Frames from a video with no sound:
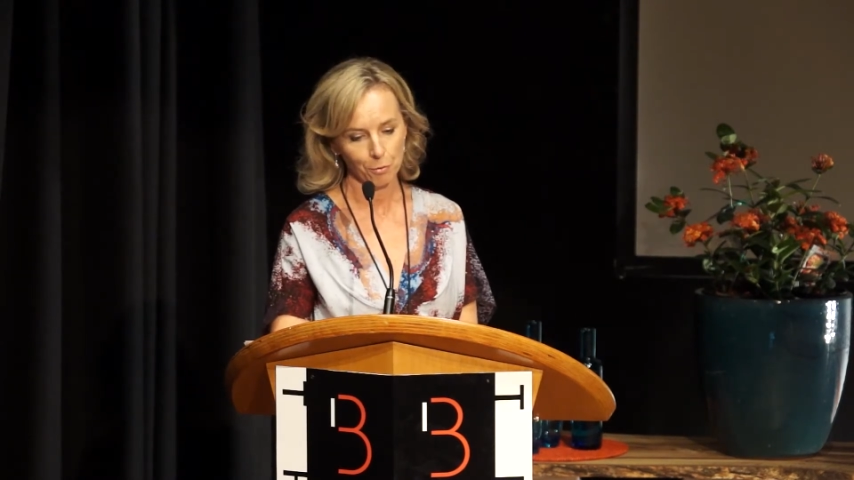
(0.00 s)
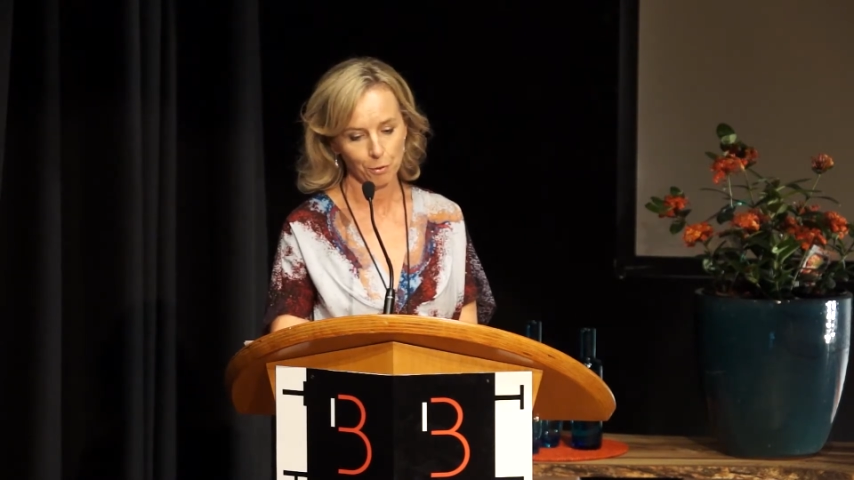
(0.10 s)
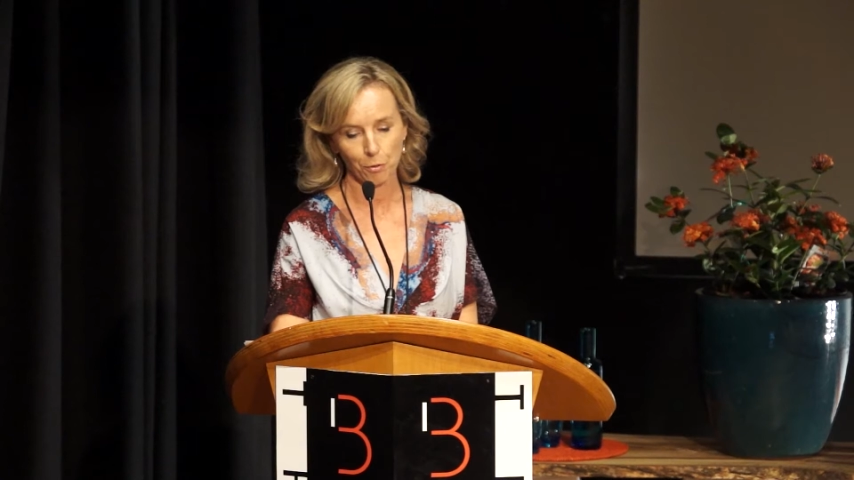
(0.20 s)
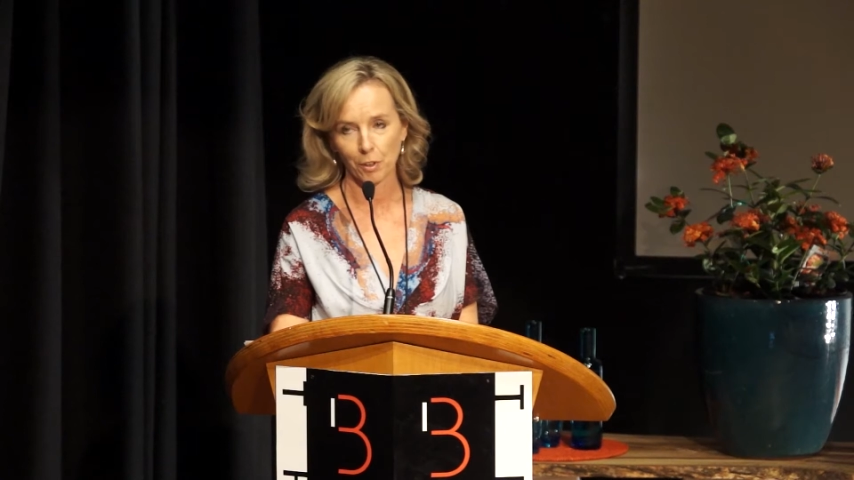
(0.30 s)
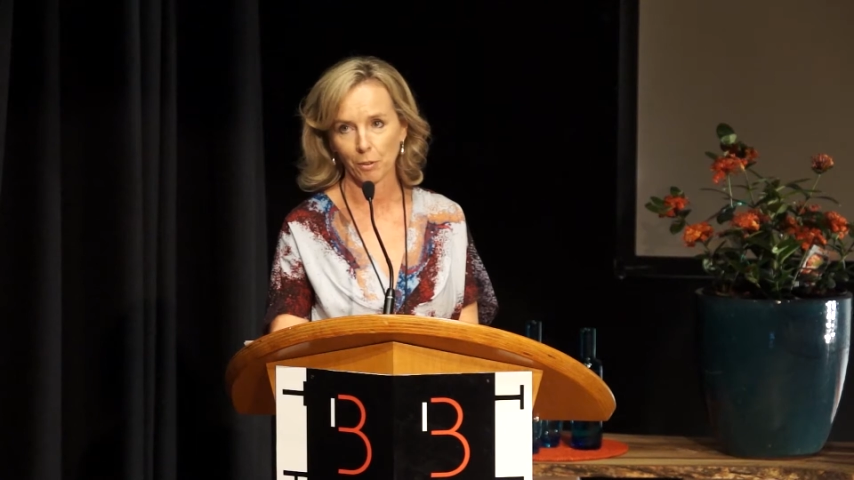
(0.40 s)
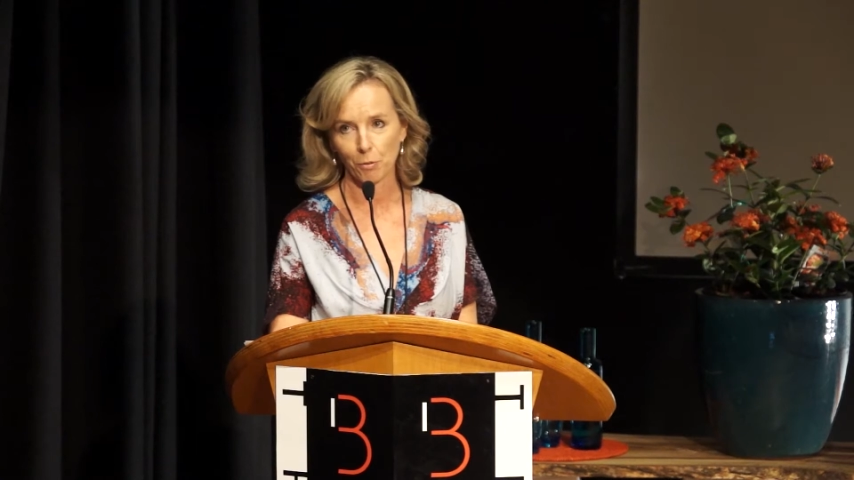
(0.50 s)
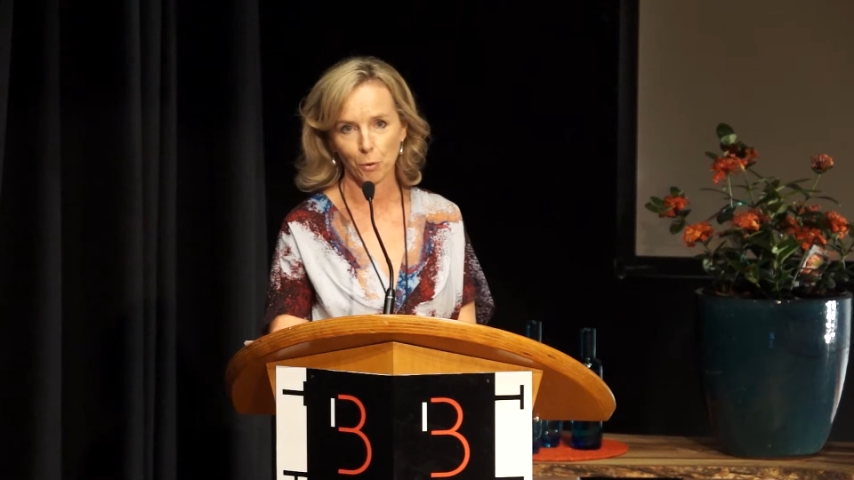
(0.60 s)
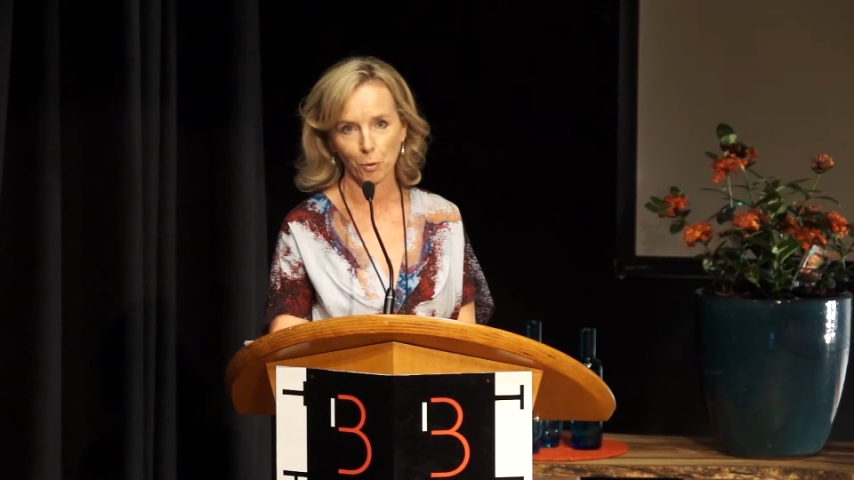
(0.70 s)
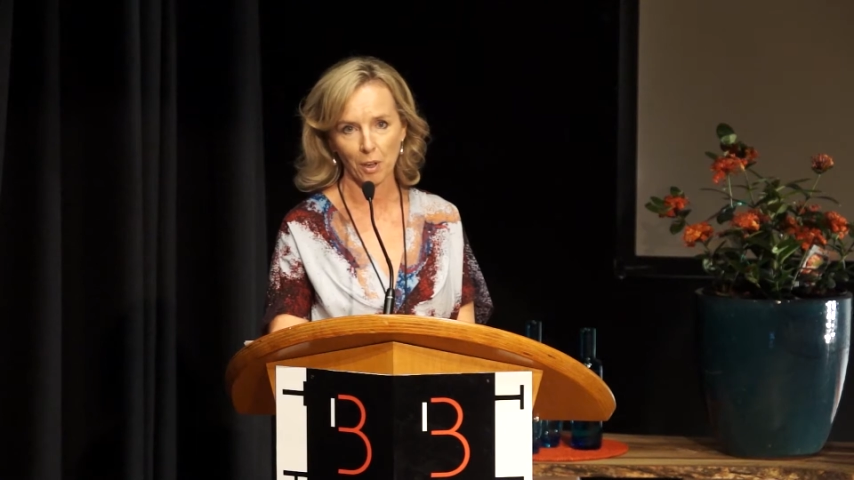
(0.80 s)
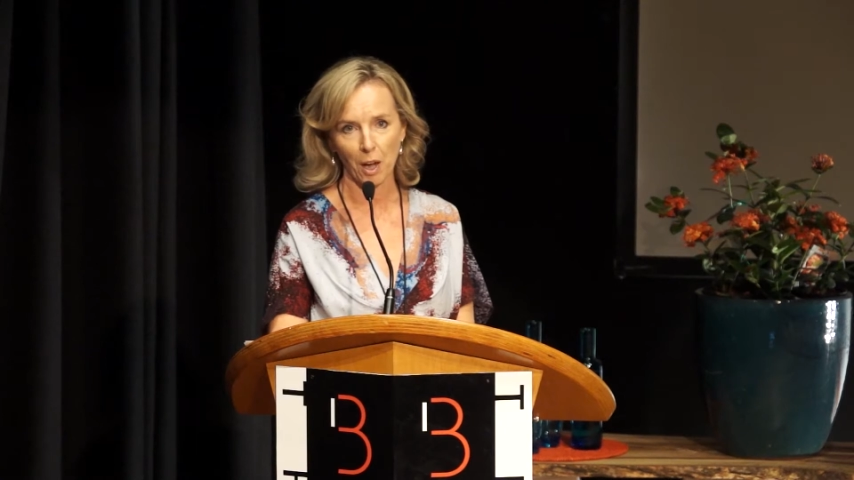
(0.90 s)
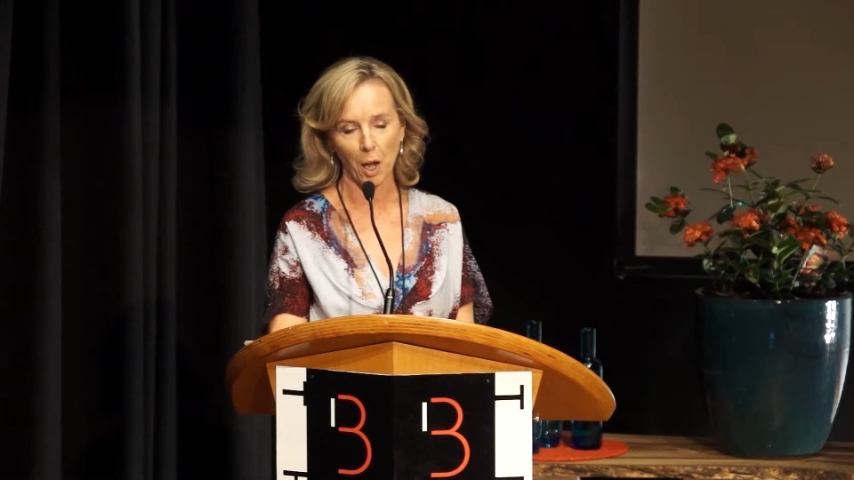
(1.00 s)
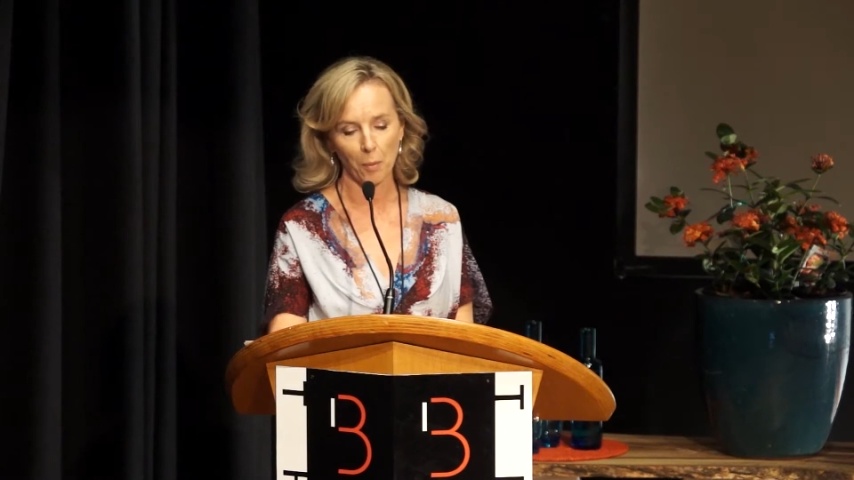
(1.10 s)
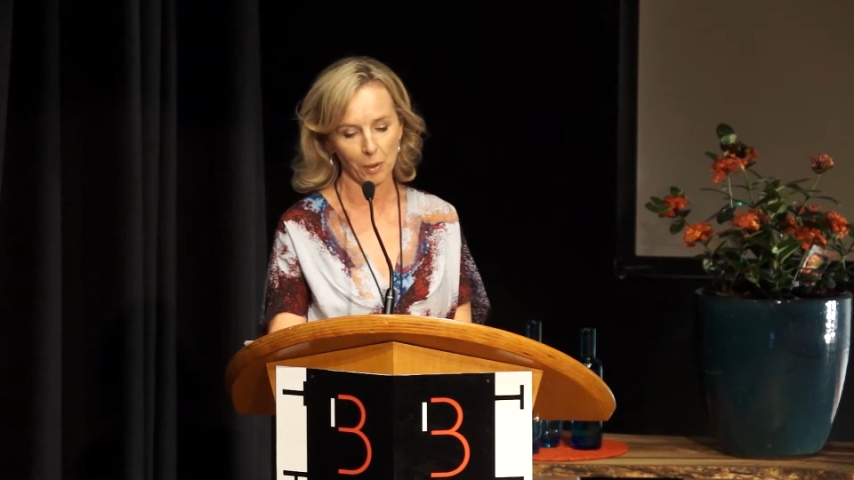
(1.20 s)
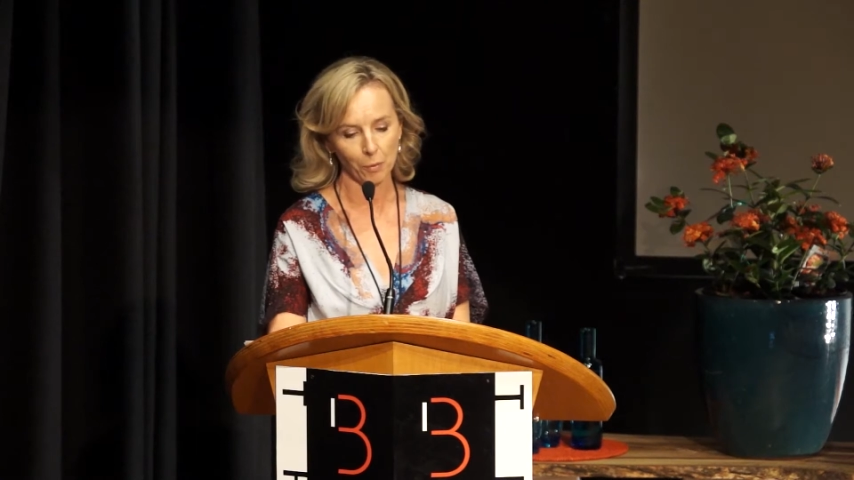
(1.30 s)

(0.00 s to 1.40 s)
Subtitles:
to 15 full-time,